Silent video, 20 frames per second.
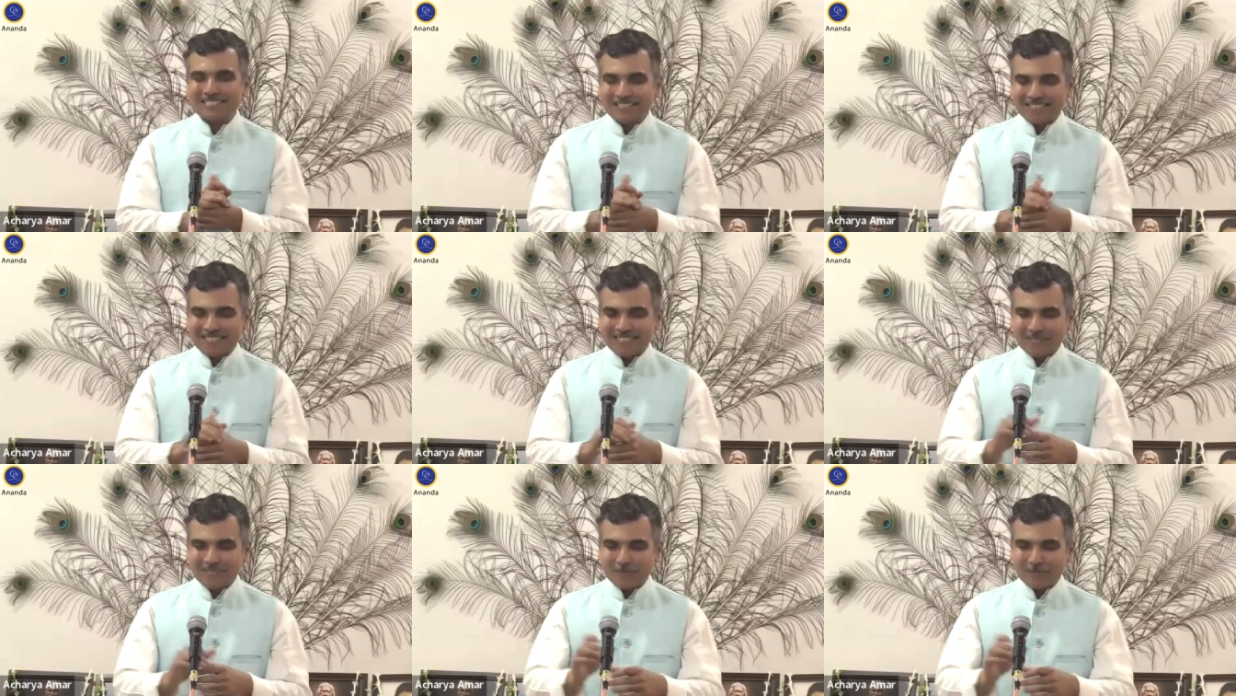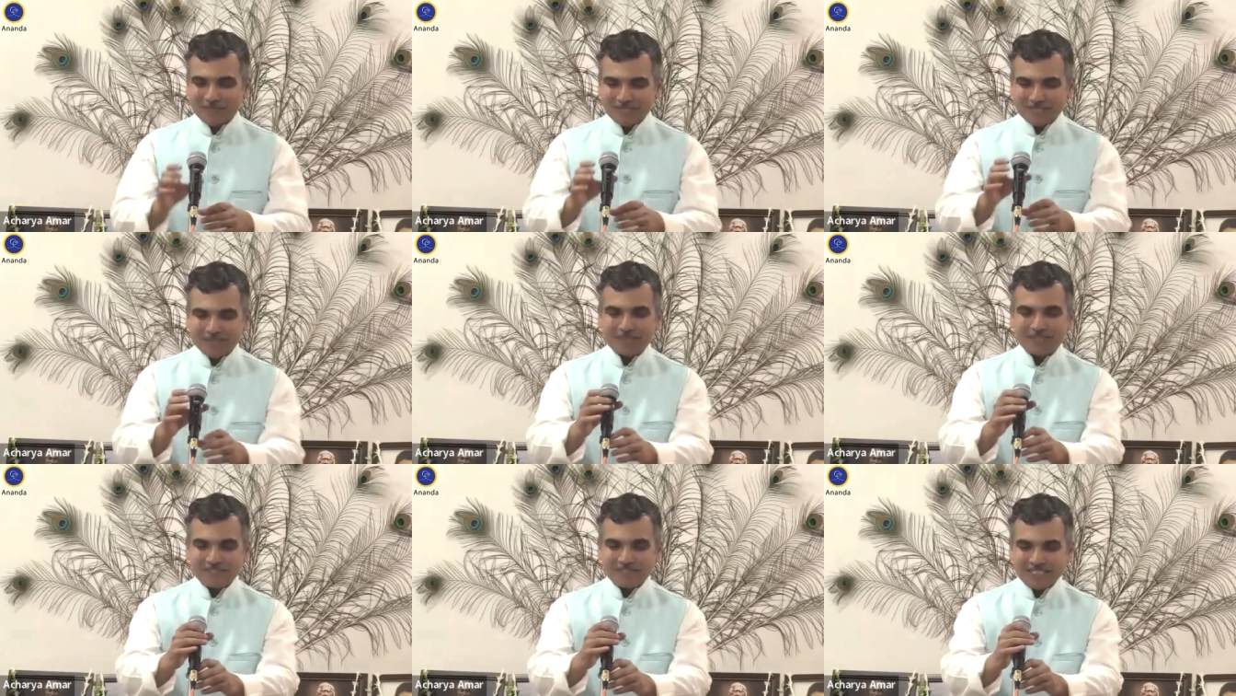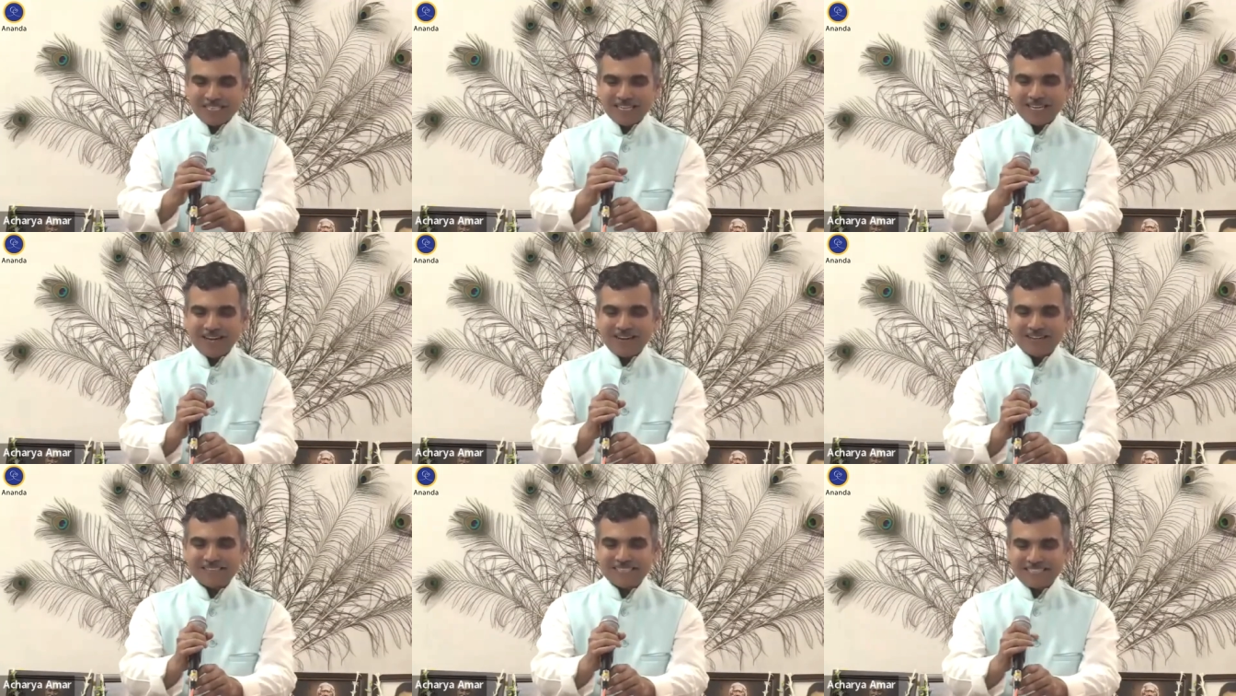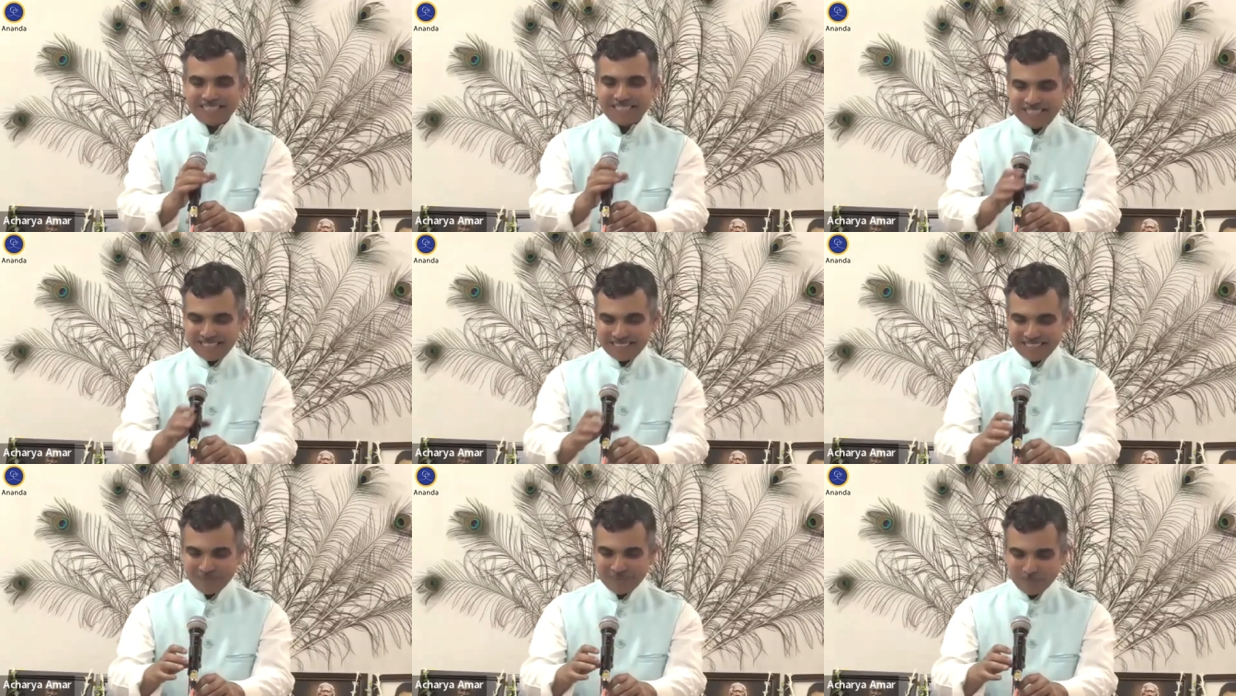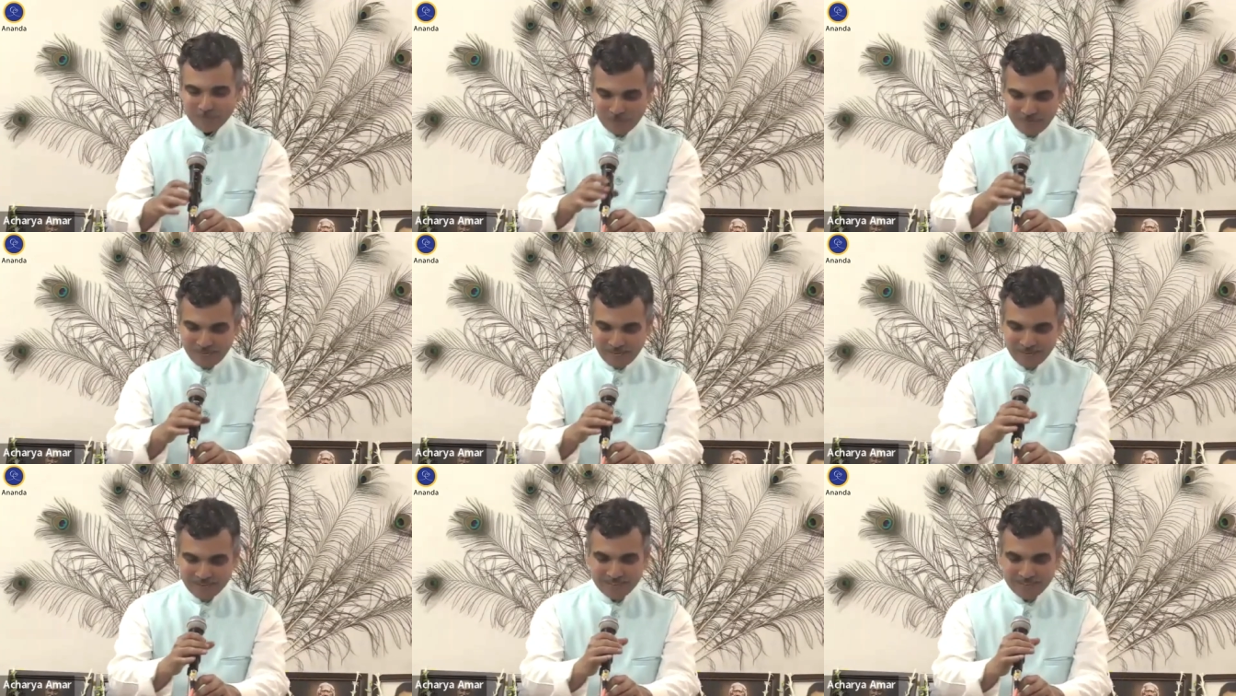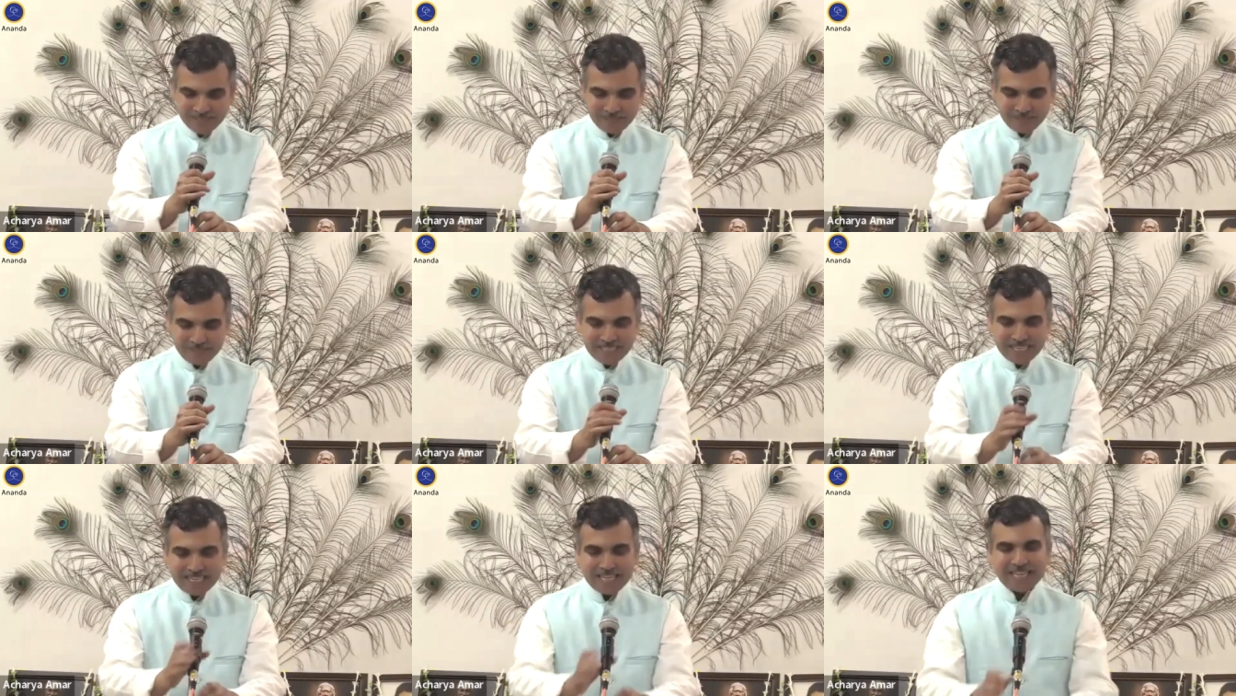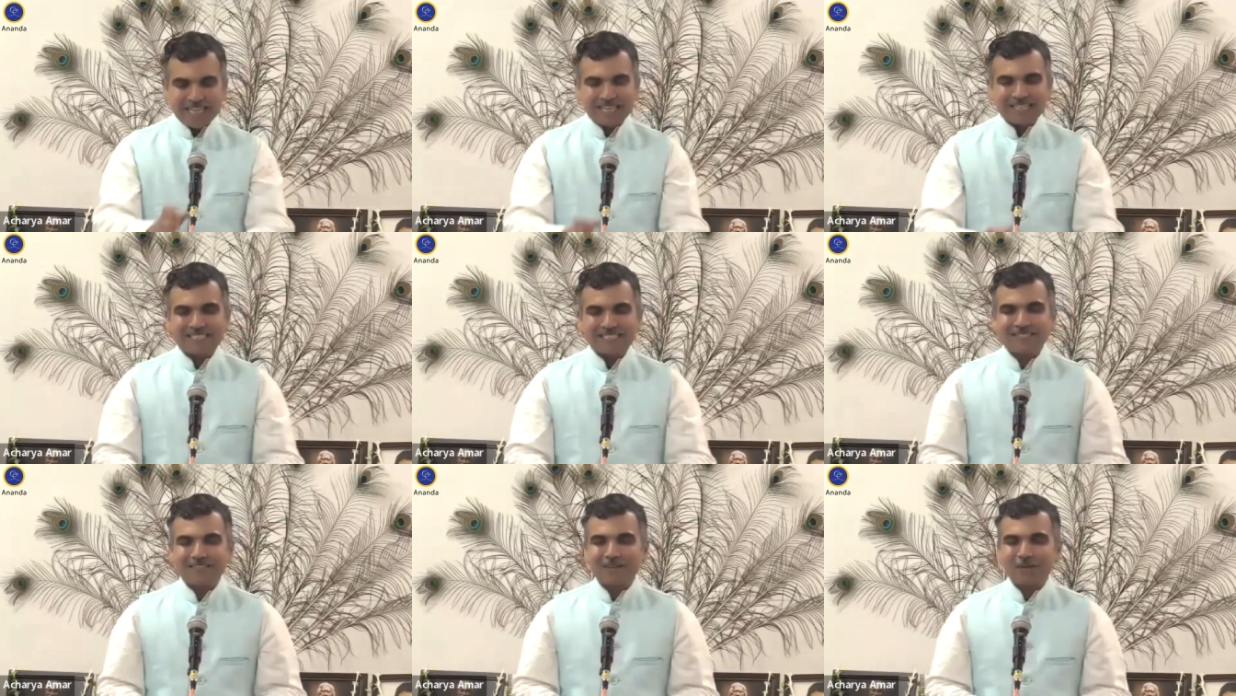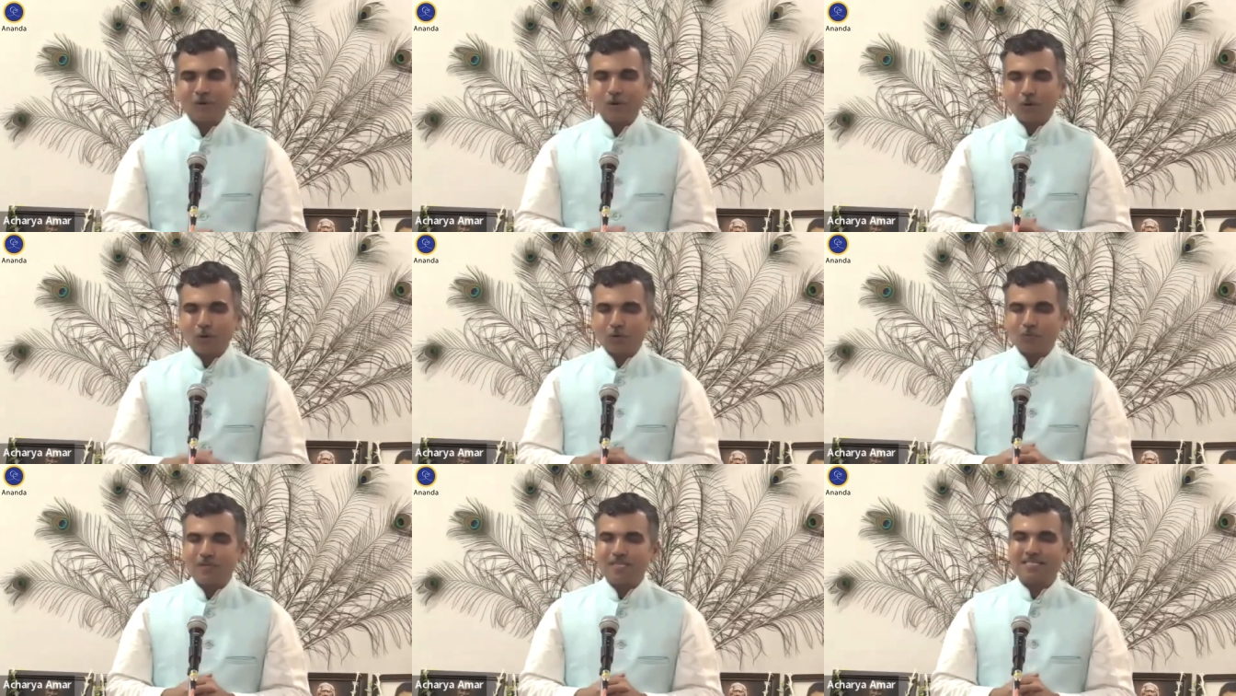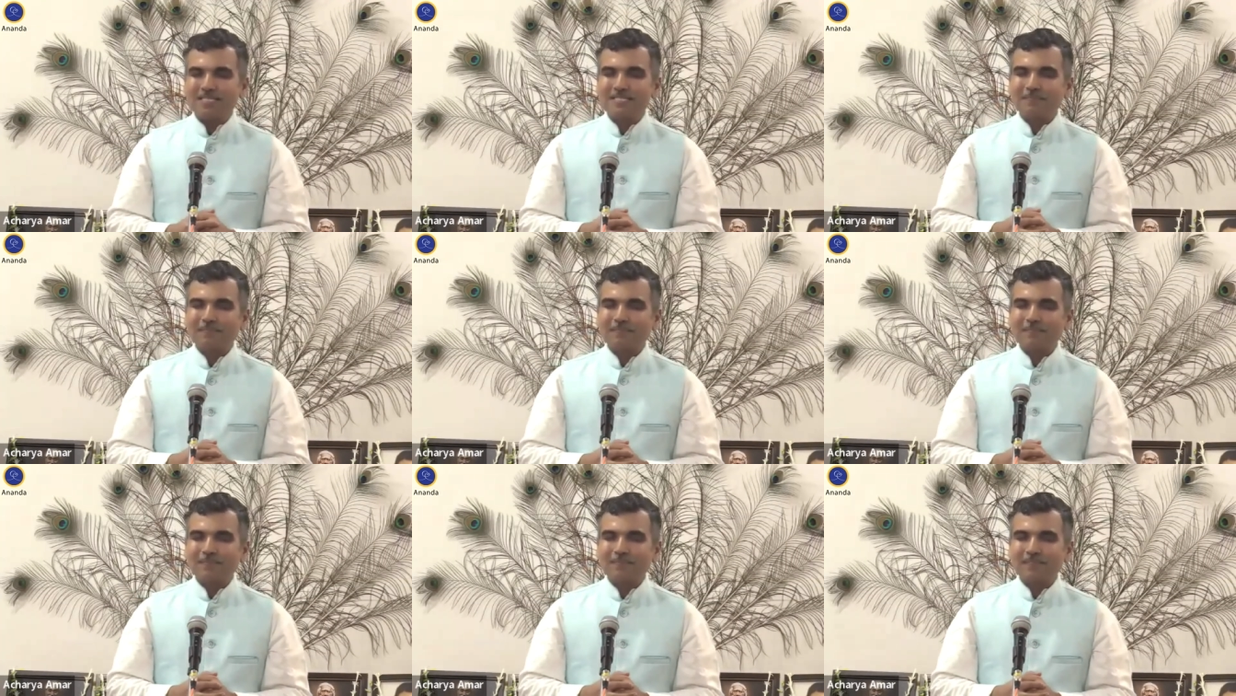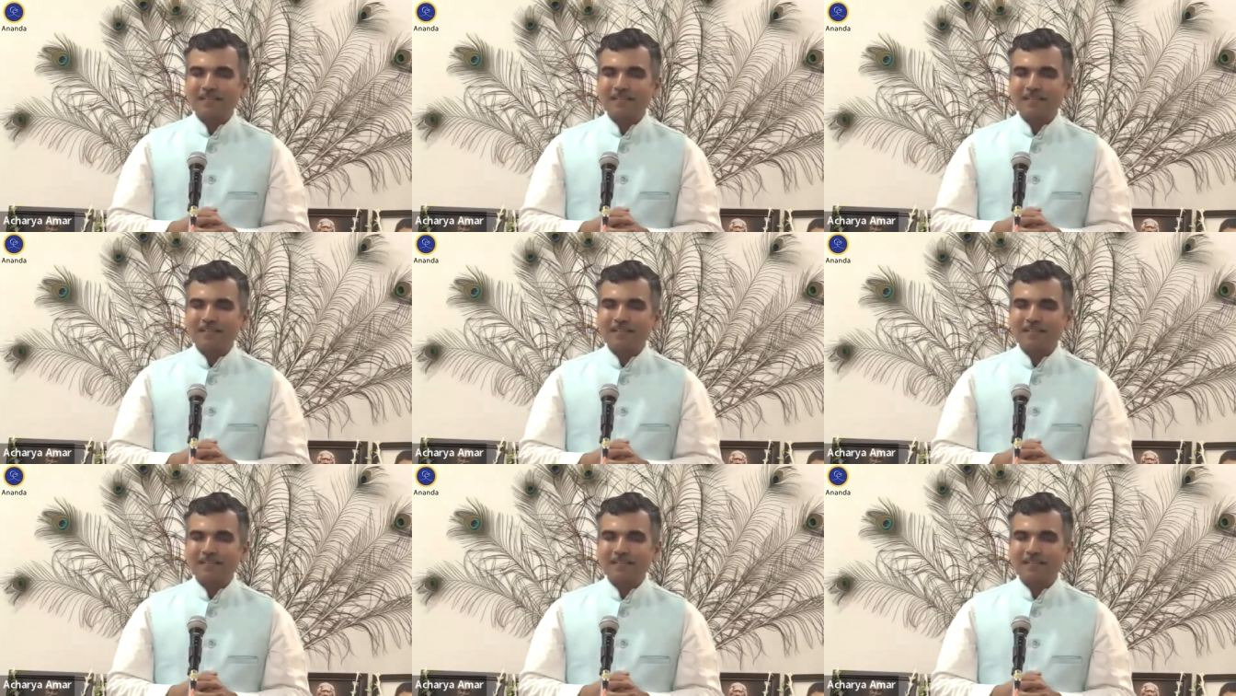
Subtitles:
satsang with an aarti and a prayer, and always